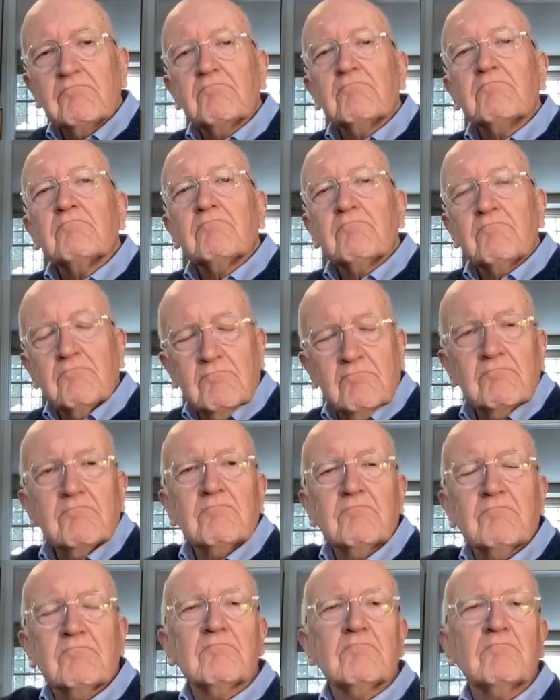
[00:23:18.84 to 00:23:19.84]
who plays
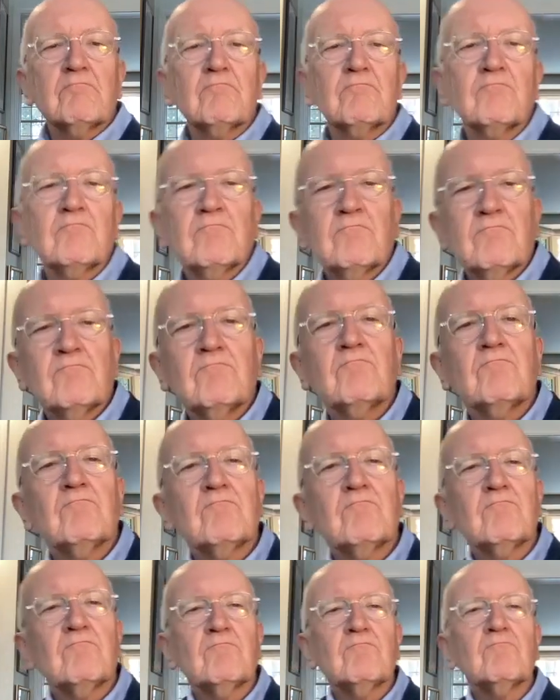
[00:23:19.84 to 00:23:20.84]
what role or
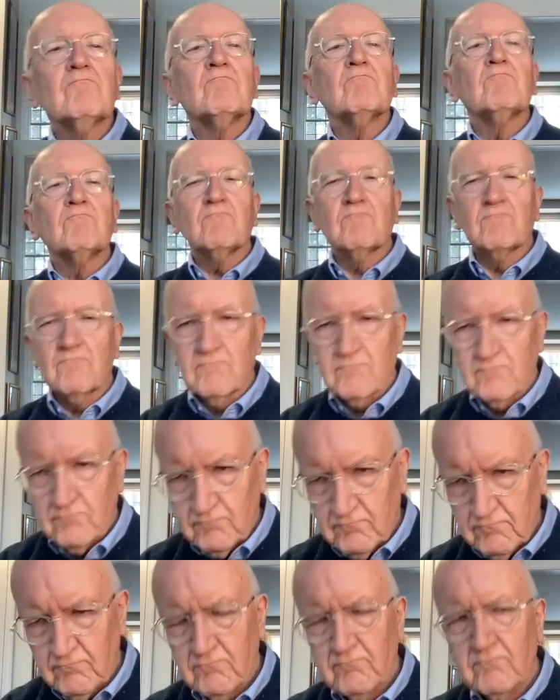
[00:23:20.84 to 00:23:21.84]
who can say
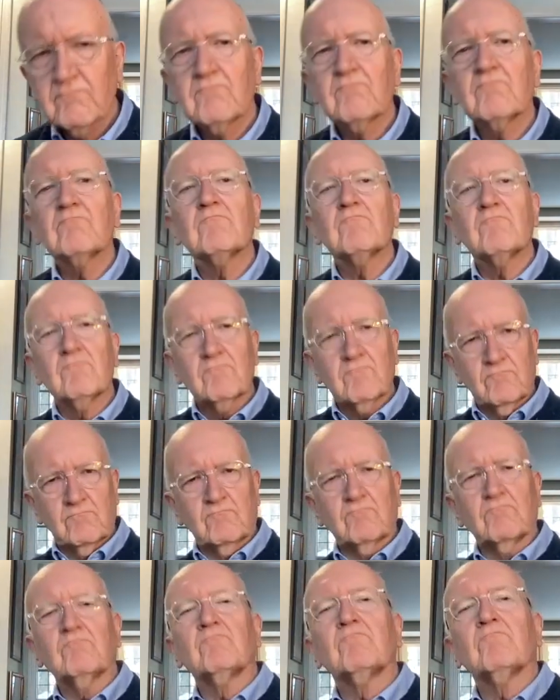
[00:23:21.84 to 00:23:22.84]
what what in
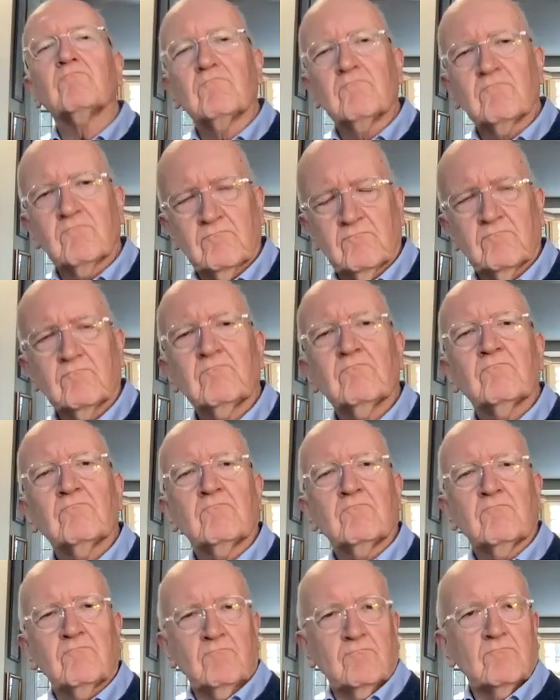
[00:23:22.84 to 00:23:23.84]
a song or who
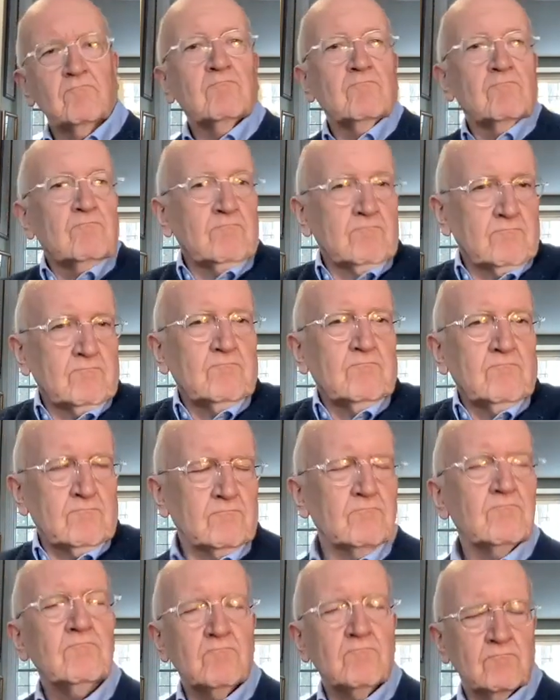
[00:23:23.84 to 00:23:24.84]
can dance to
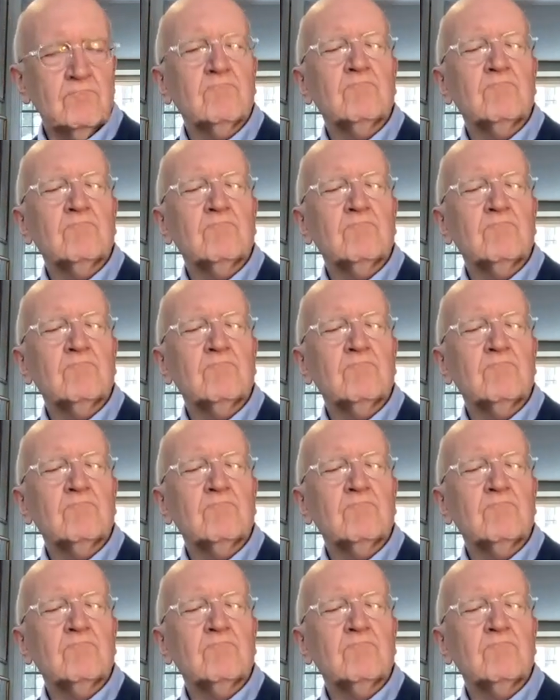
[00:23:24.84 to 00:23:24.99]
what